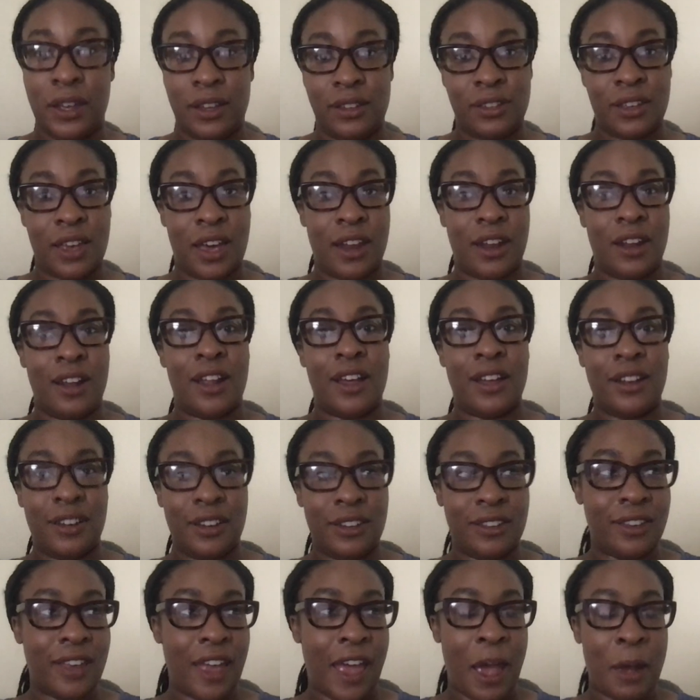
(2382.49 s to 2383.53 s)
It's kind of like
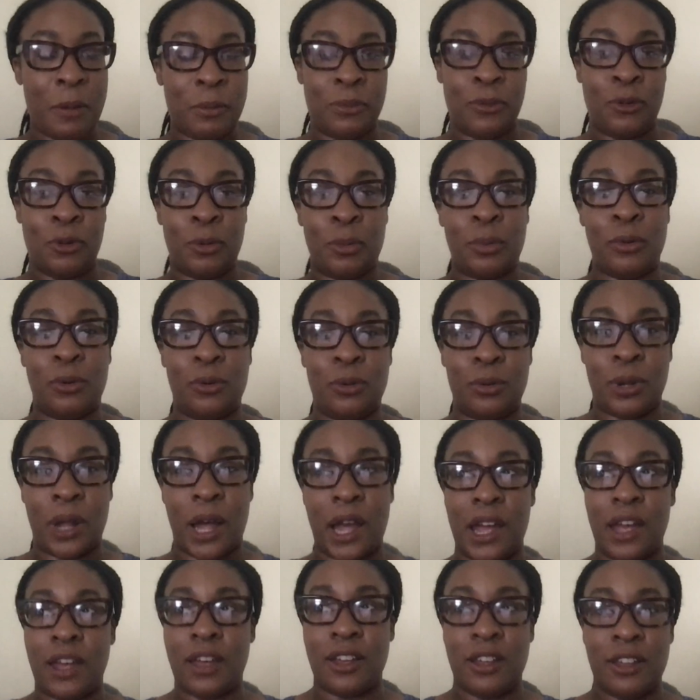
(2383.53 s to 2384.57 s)
this admirable
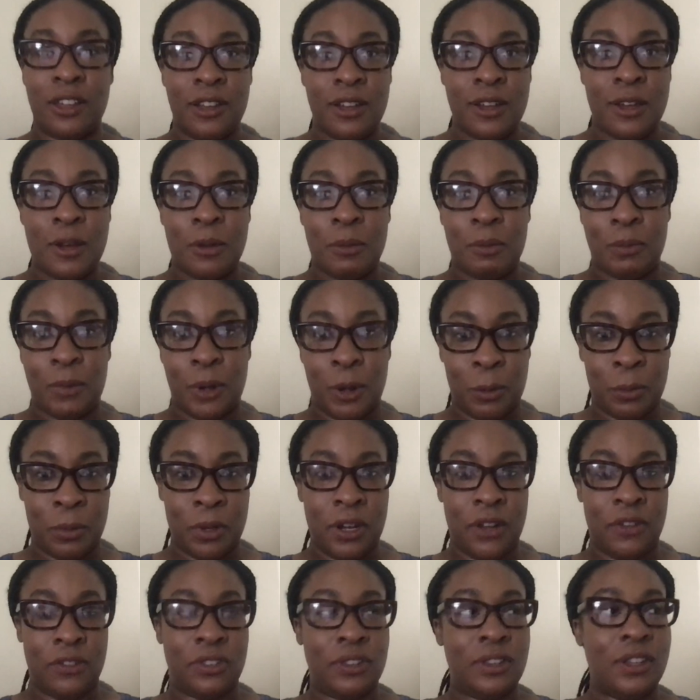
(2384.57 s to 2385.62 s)
like moment
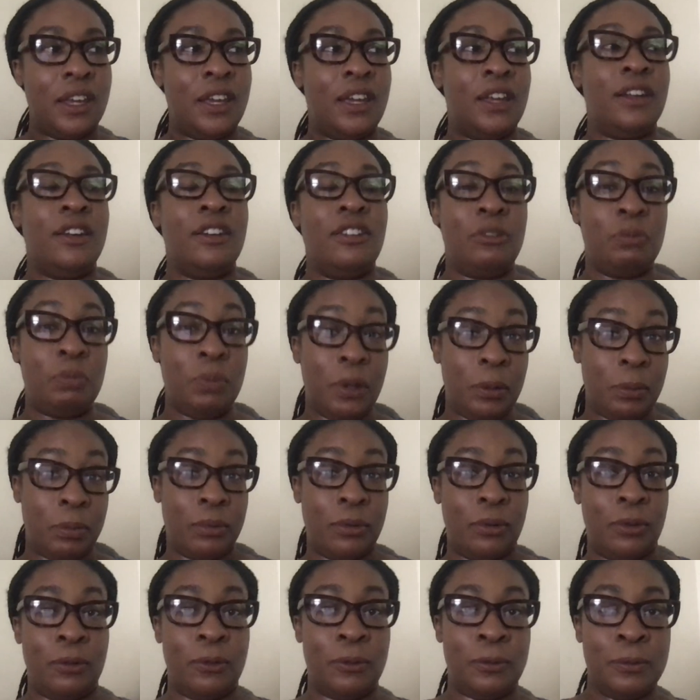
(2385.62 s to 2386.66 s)
of seeing these
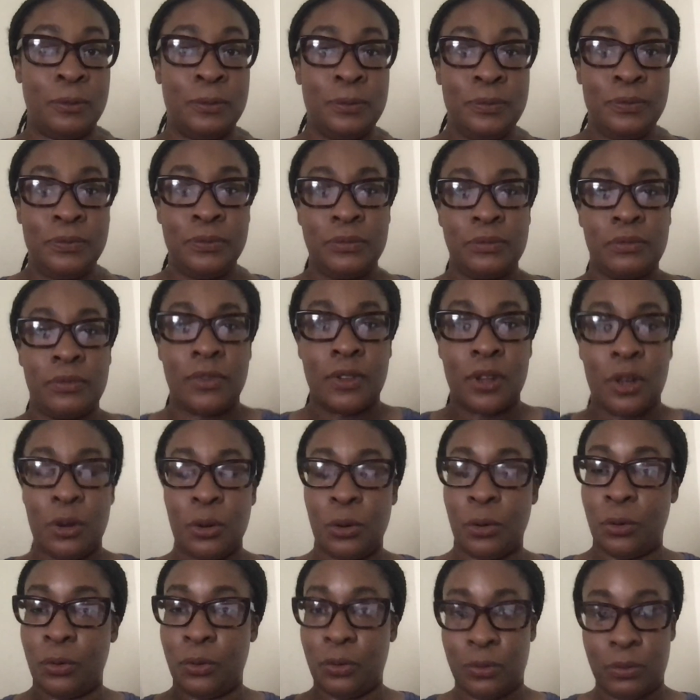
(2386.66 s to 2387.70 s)
people
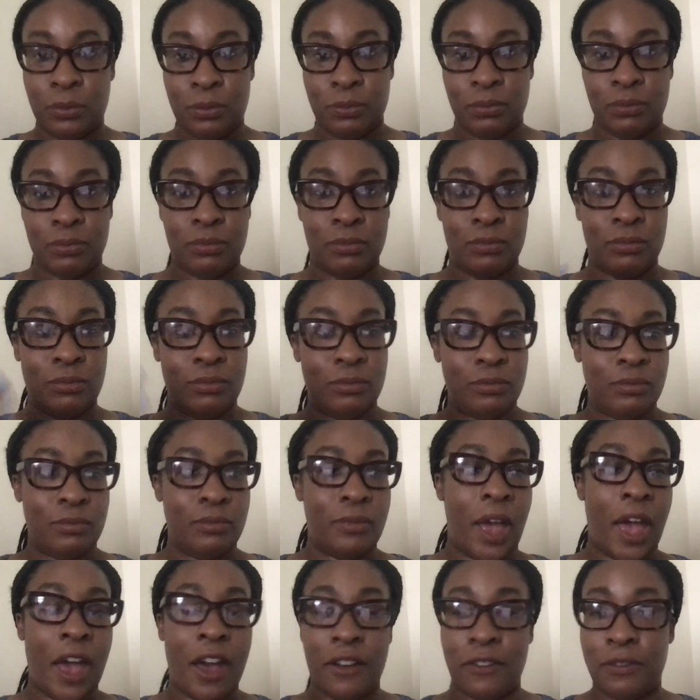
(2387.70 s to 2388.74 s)
who
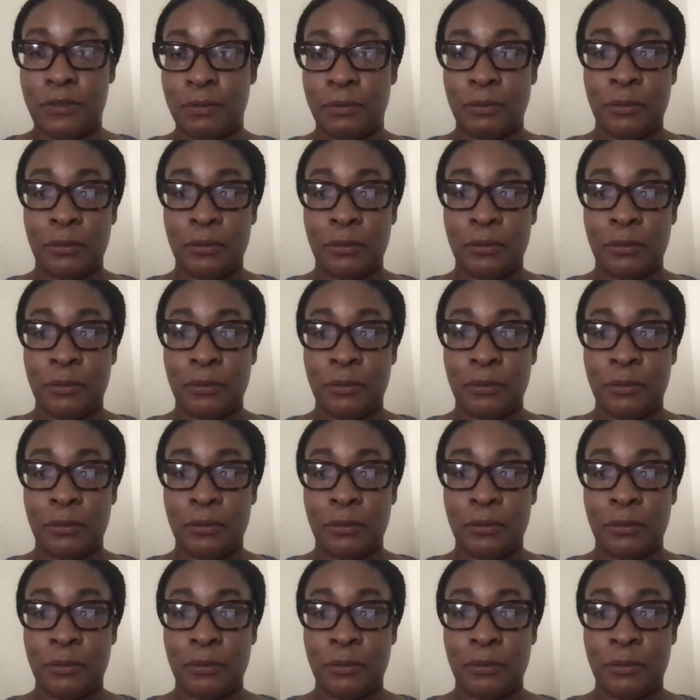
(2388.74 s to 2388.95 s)
have,